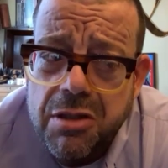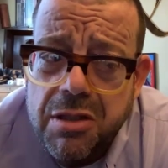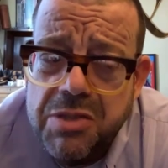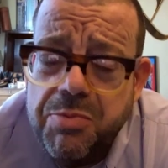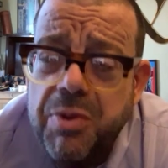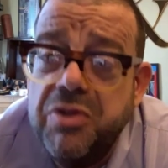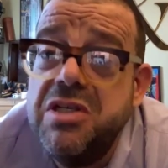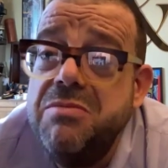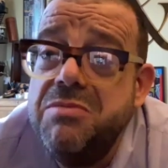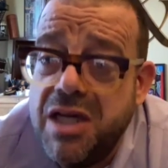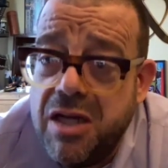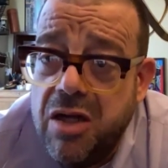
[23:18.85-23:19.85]
this bill
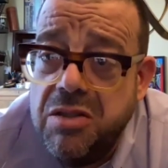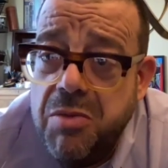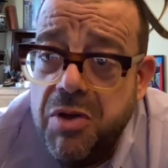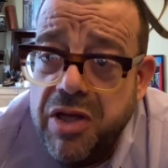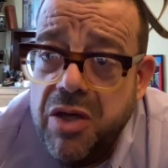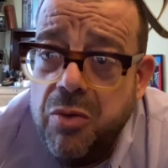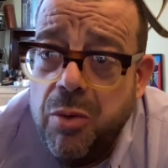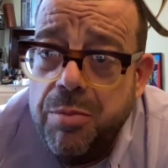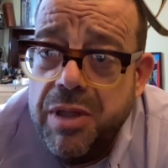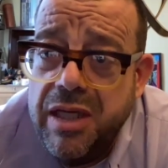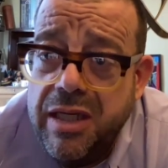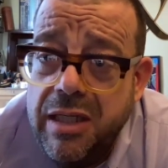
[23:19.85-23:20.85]
seems like ultimately it will
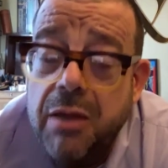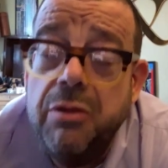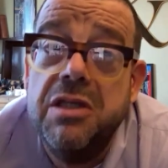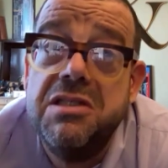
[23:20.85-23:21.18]
be,